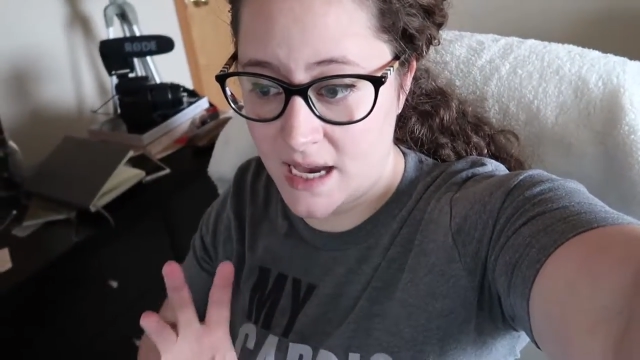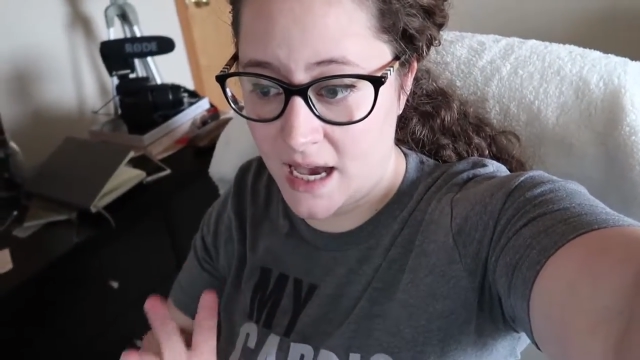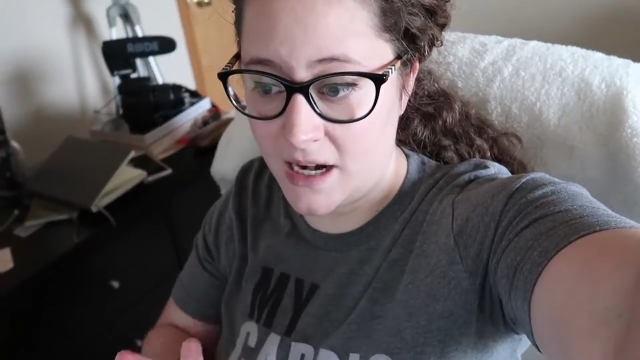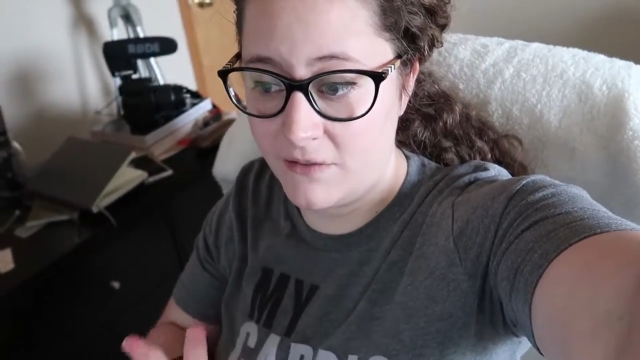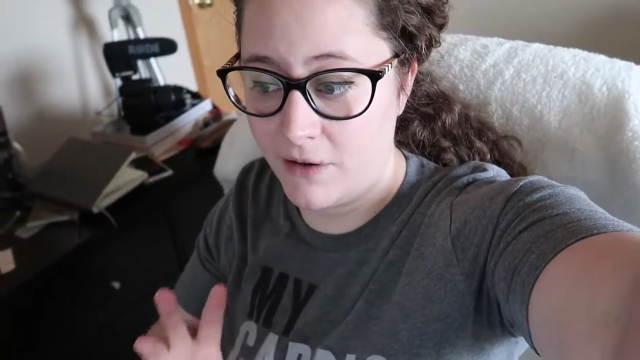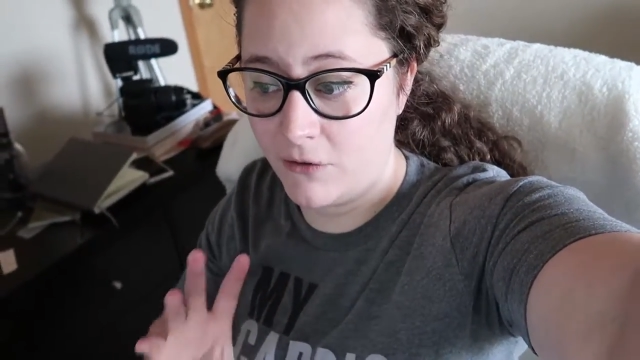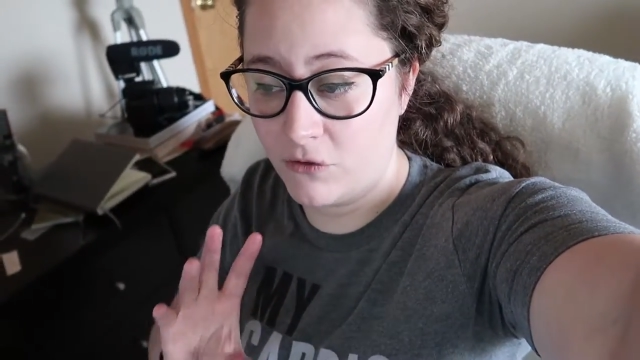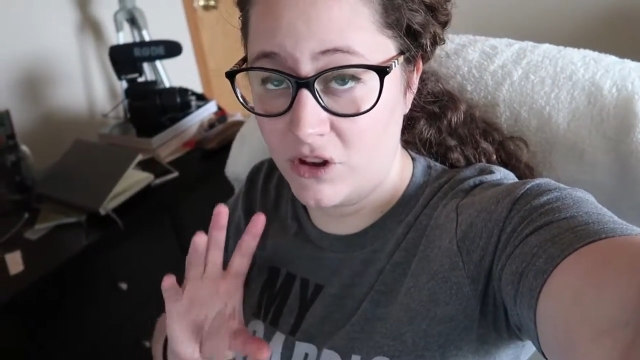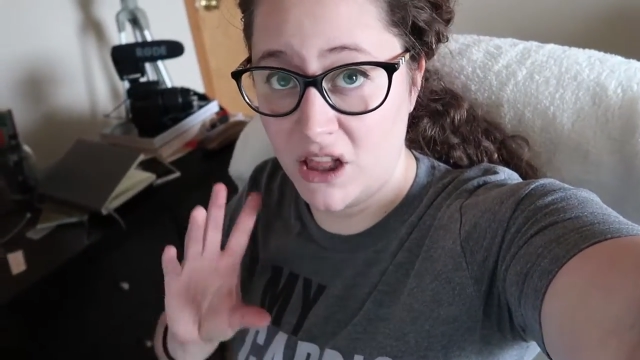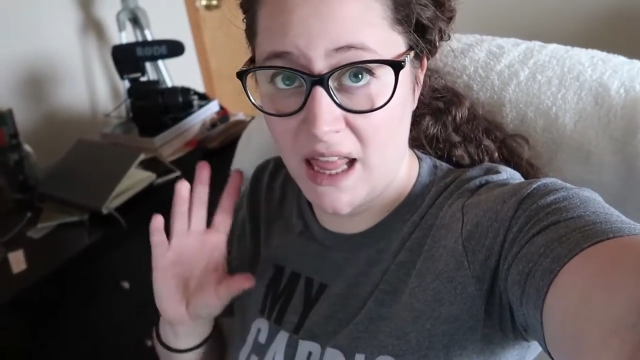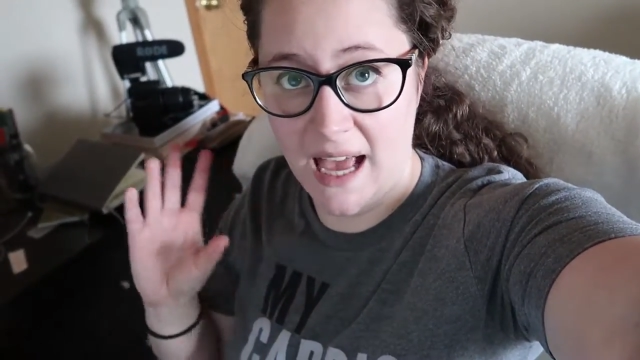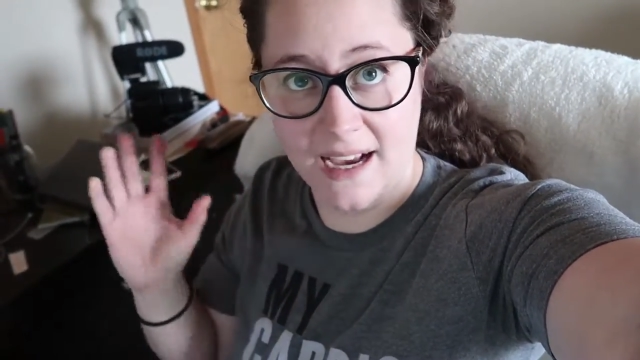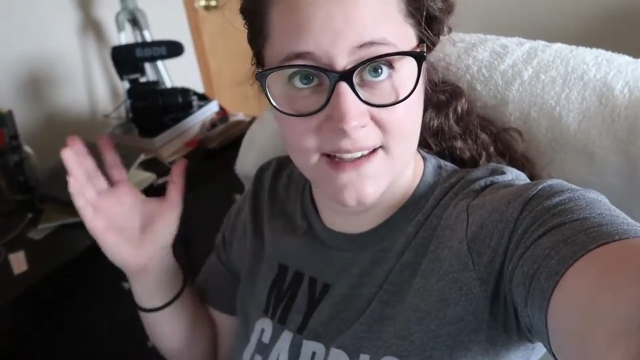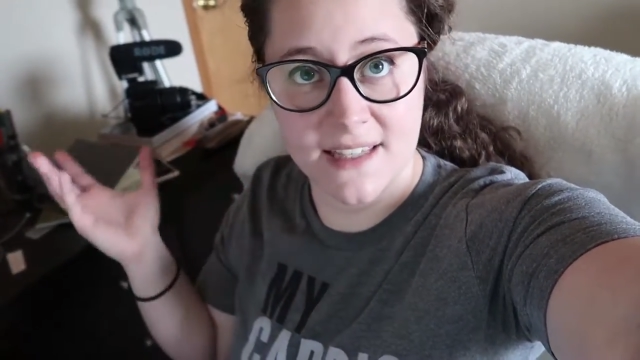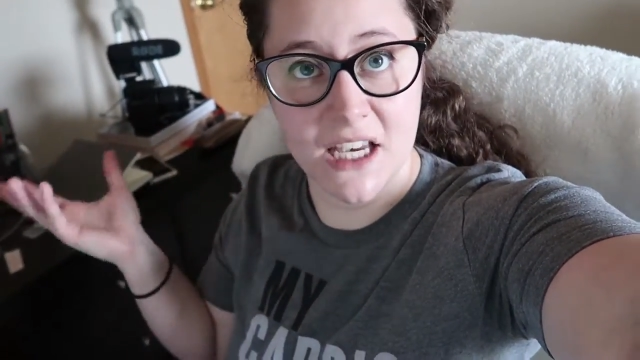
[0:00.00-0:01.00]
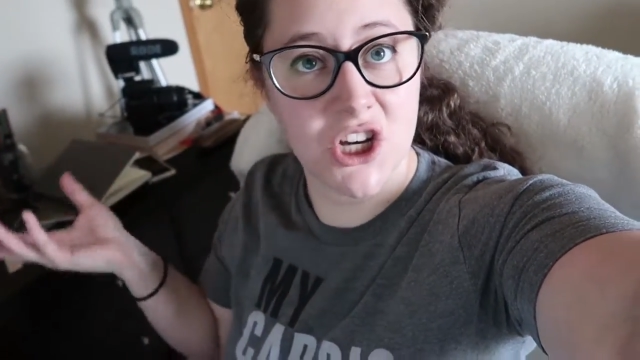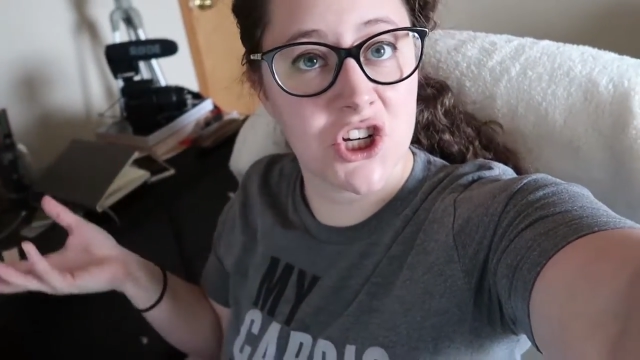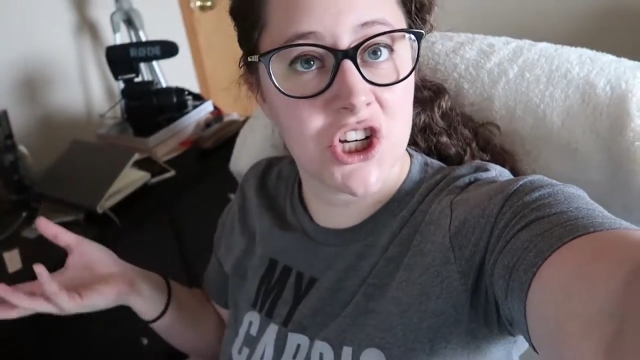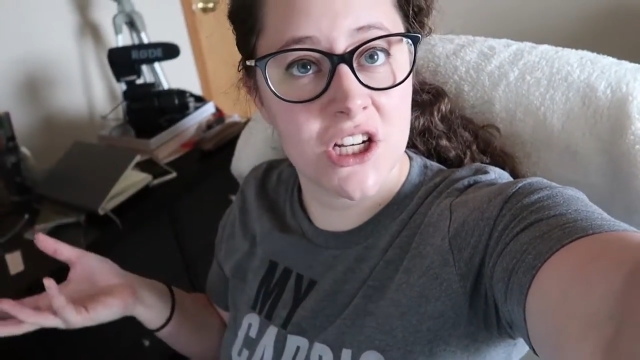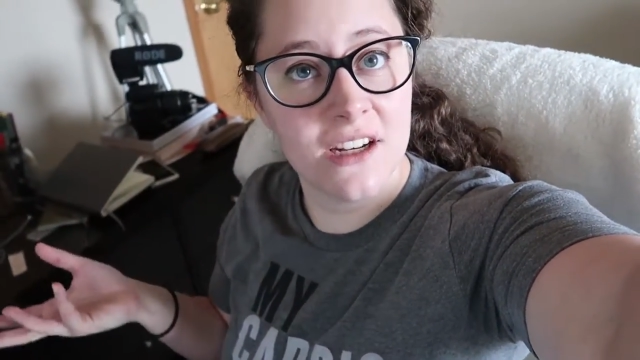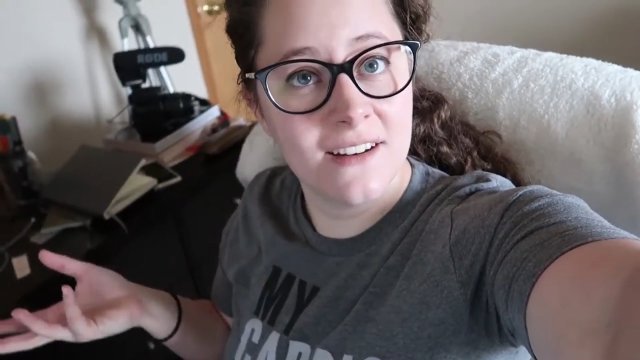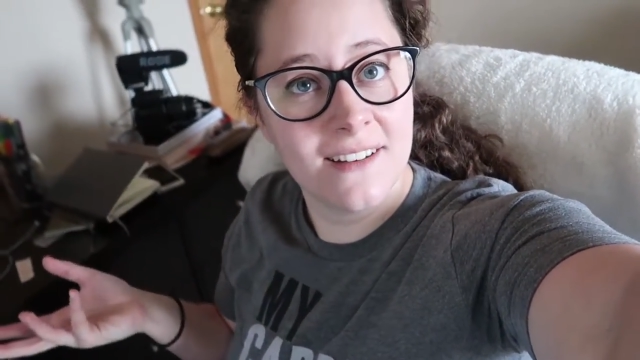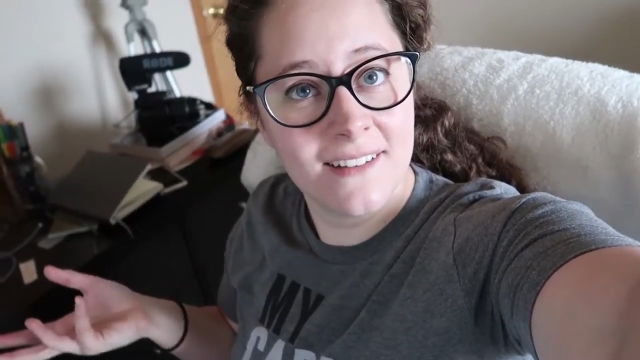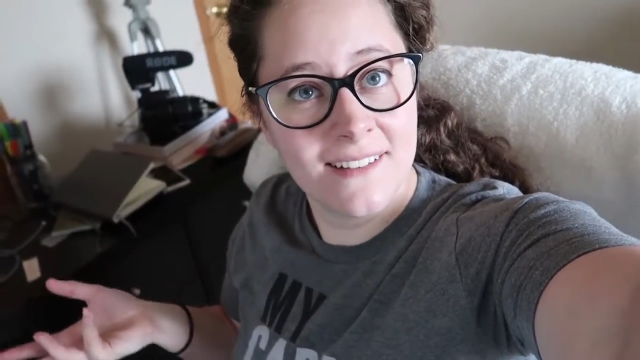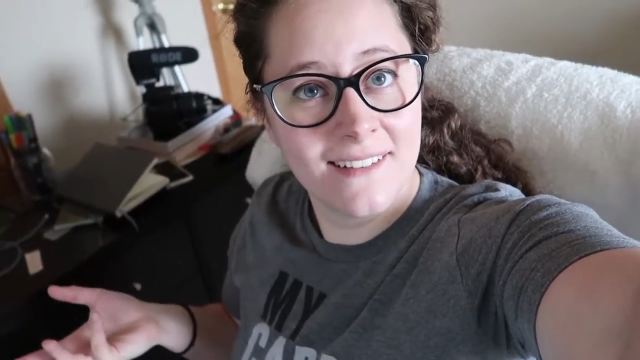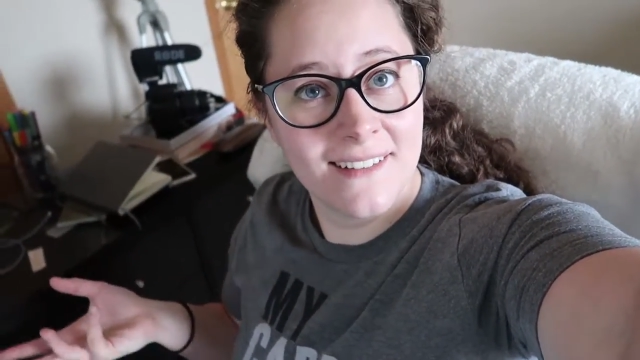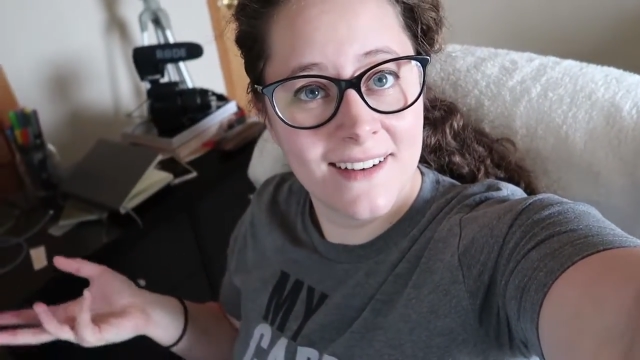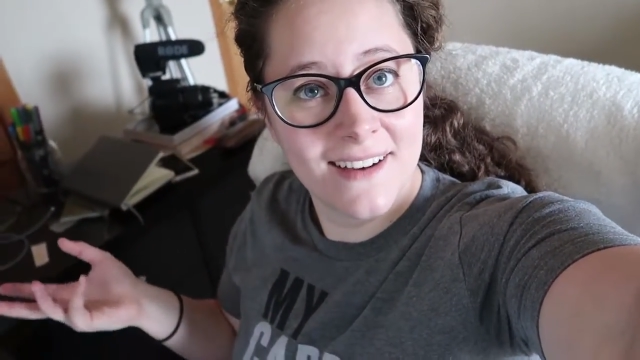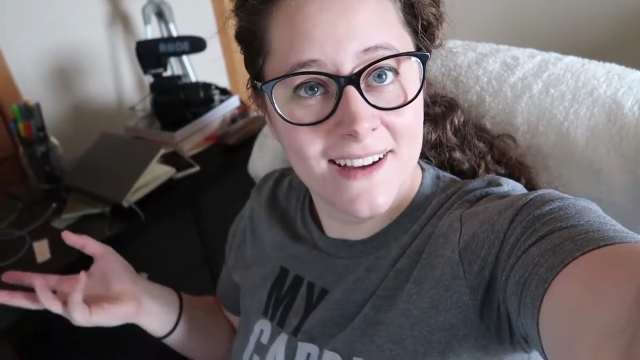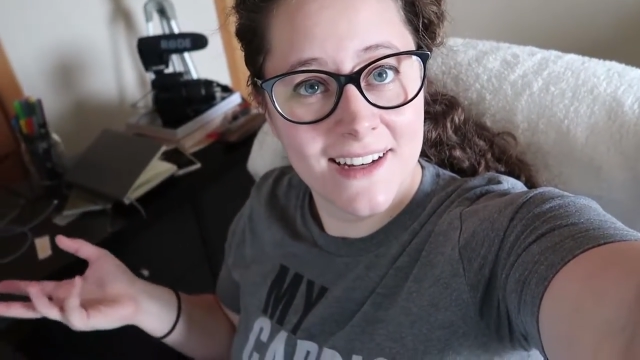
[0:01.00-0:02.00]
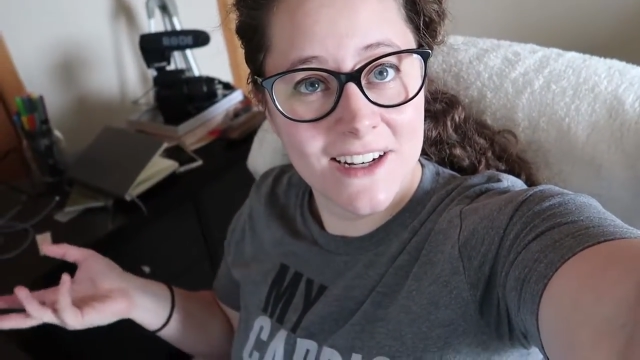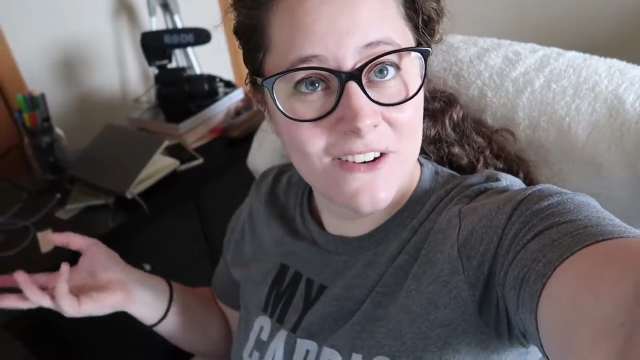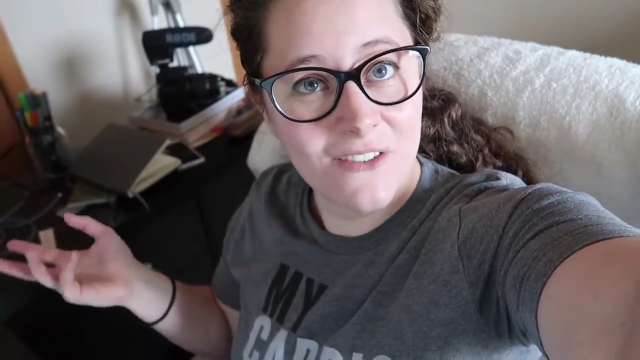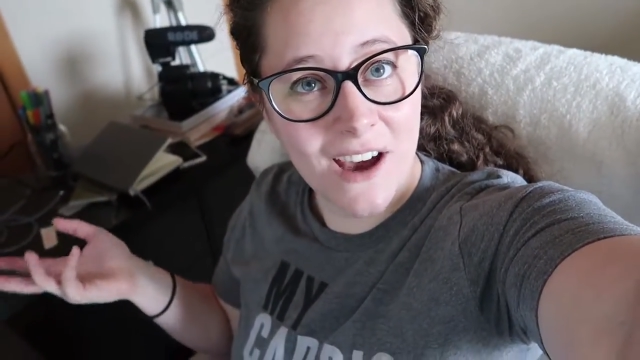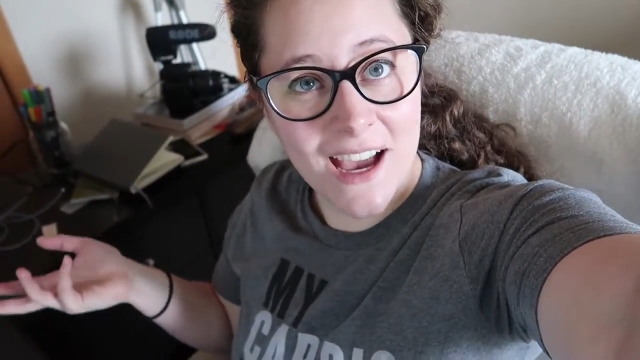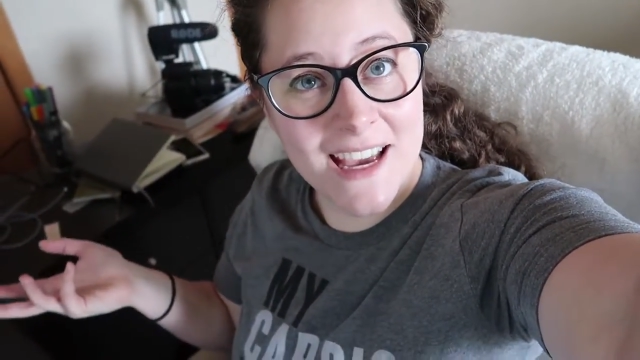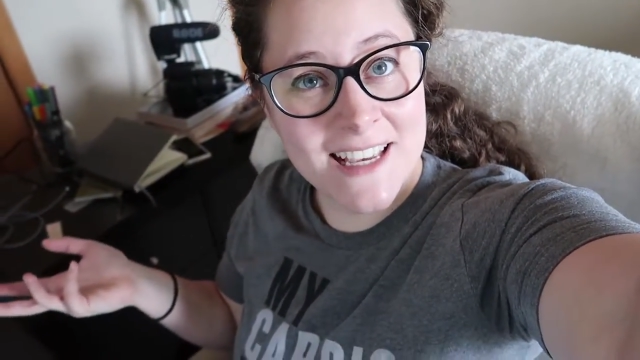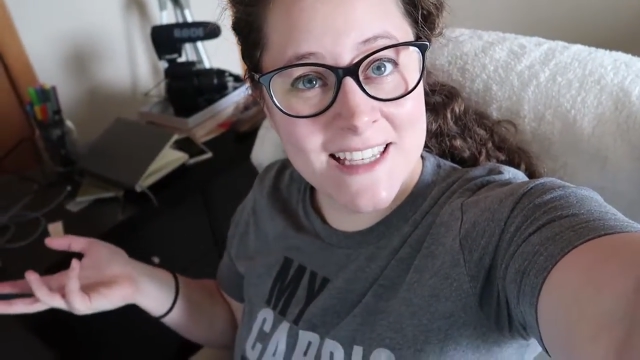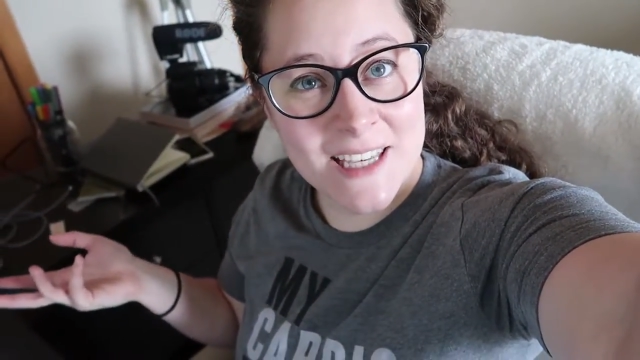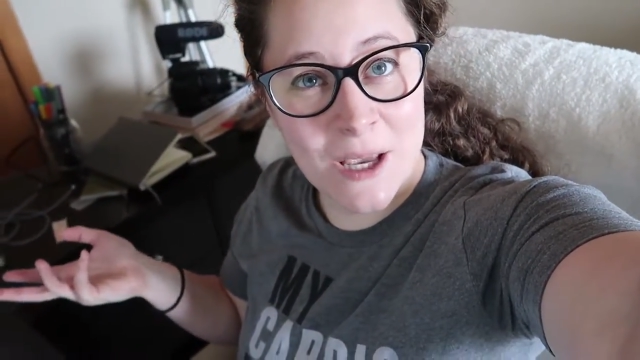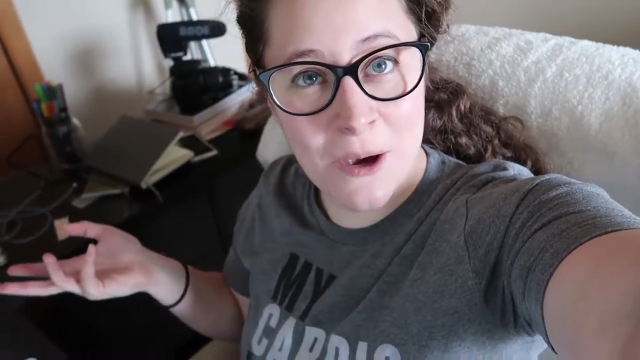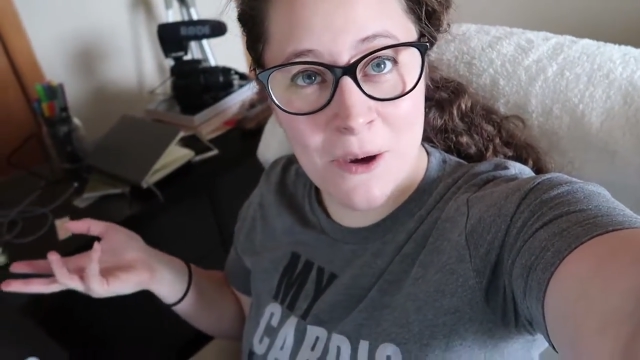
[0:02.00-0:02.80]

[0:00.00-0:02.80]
kind of a relaxation device